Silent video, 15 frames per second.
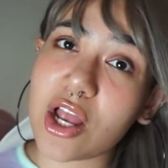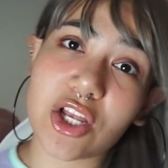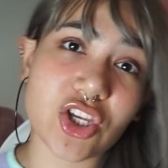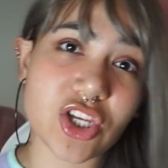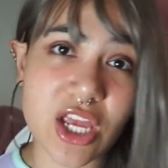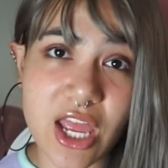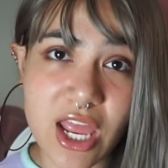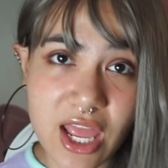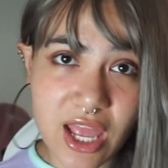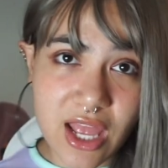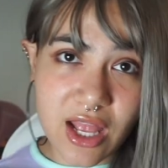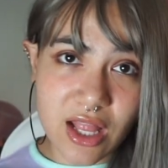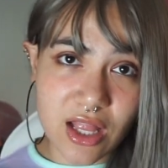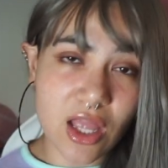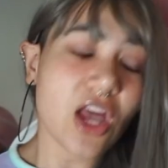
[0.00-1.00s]

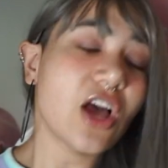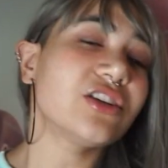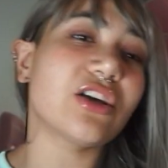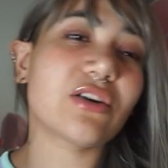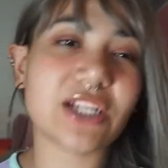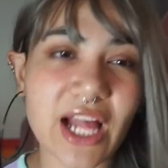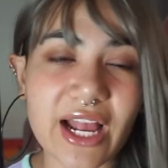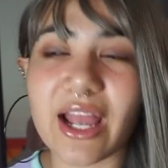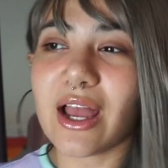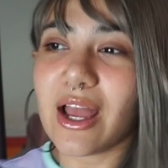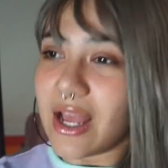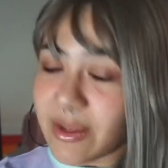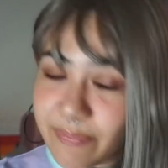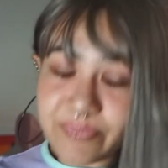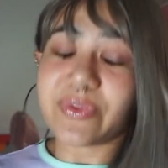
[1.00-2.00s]
virgin. So it's like
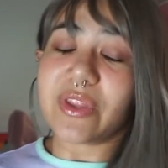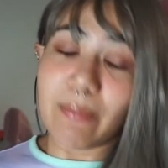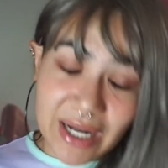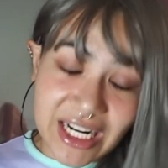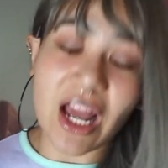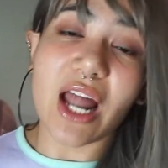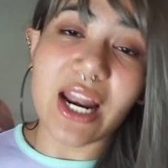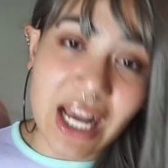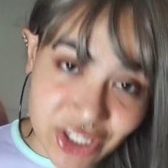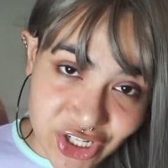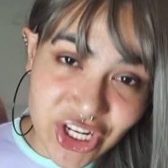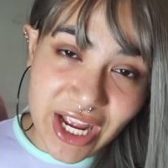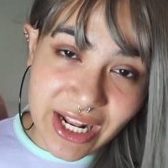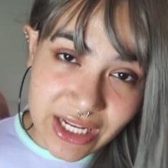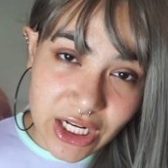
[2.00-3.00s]
Madonna
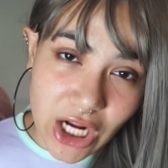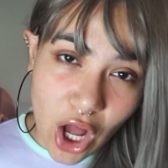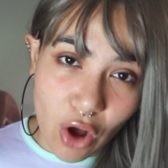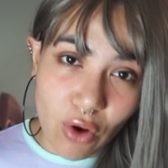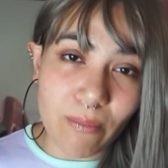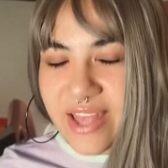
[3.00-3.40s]
shit, you know?